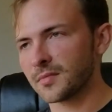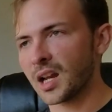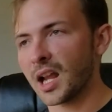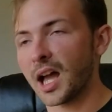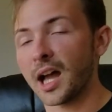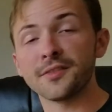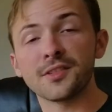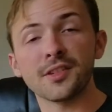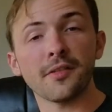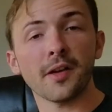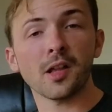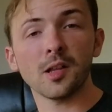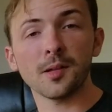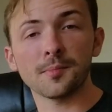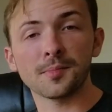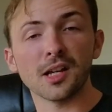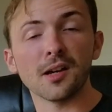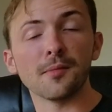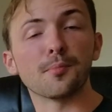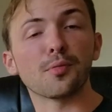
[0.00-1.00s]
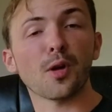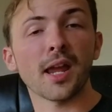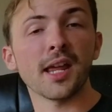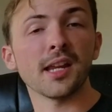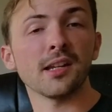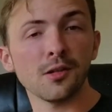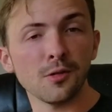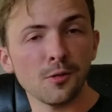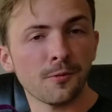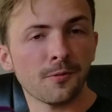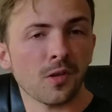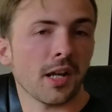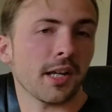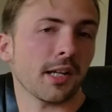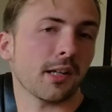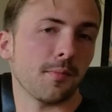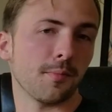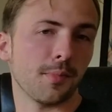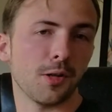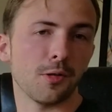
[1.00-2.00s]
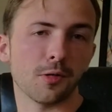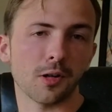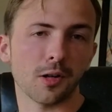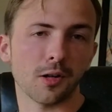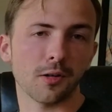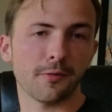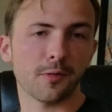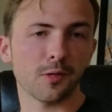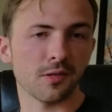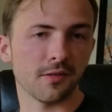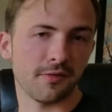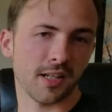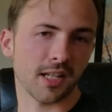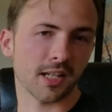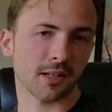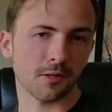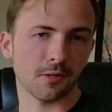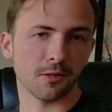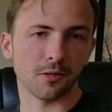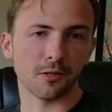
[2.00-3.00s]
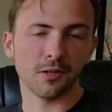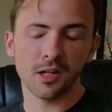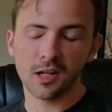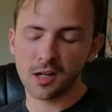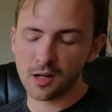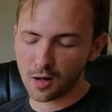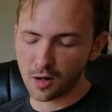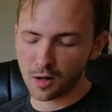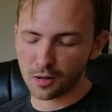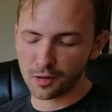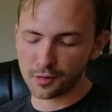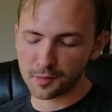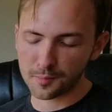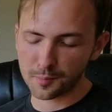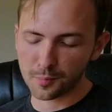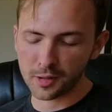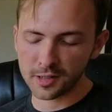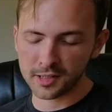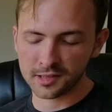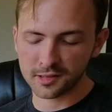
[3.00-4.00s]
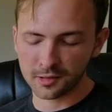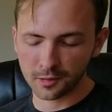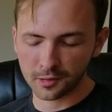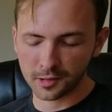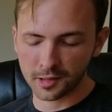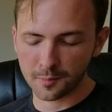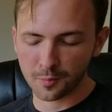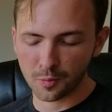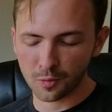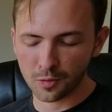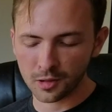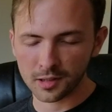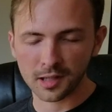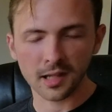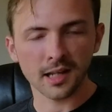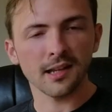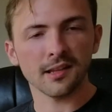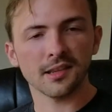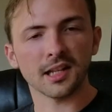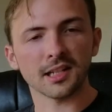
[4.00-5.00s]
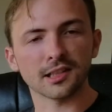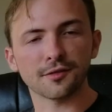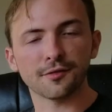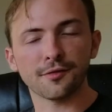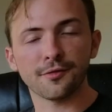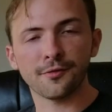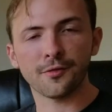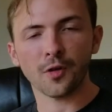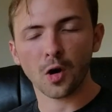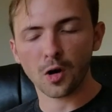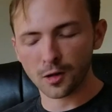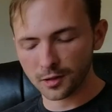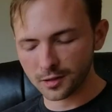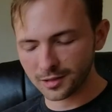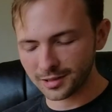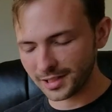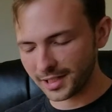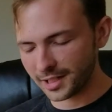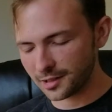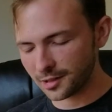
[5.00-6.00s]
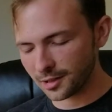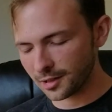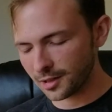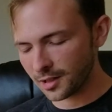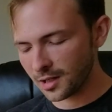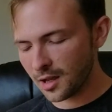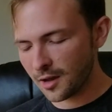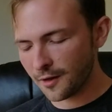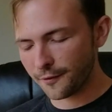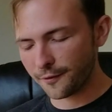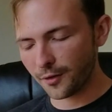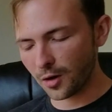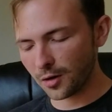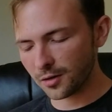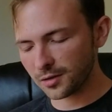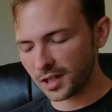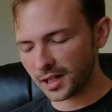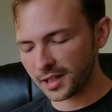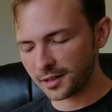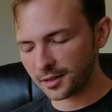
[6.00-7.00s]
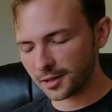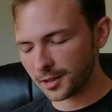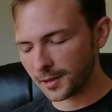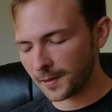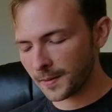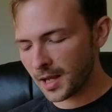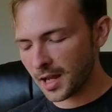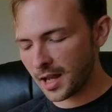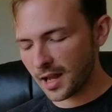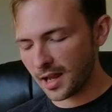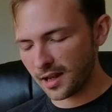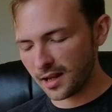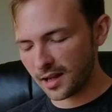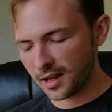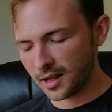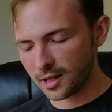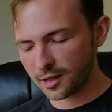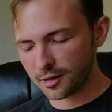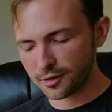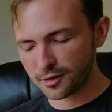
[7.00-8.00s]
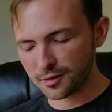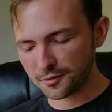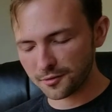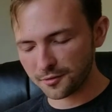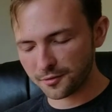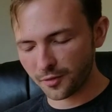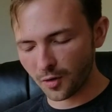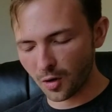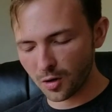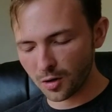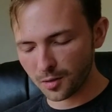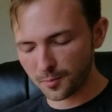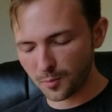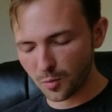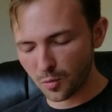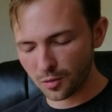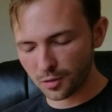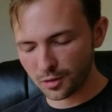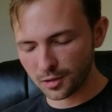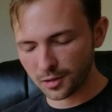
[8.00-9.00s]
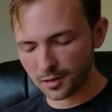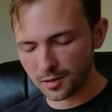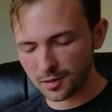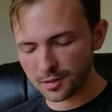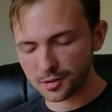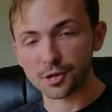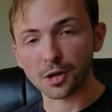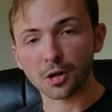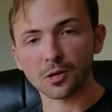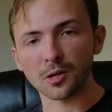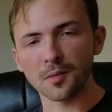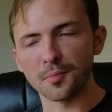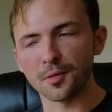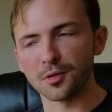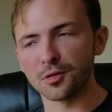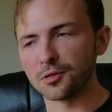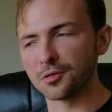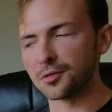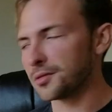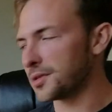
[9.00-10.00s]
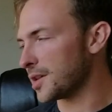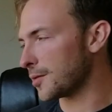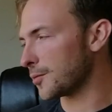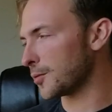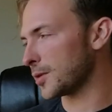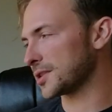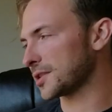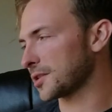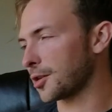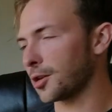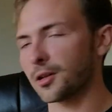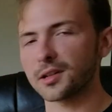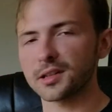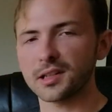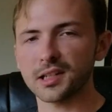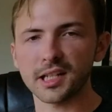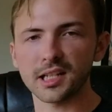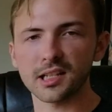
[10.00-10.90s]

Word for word: I've developed a brand new flight computer for the vehicle on printed circuit board that's far cleaner, far lighter, and far more durable than what's currently in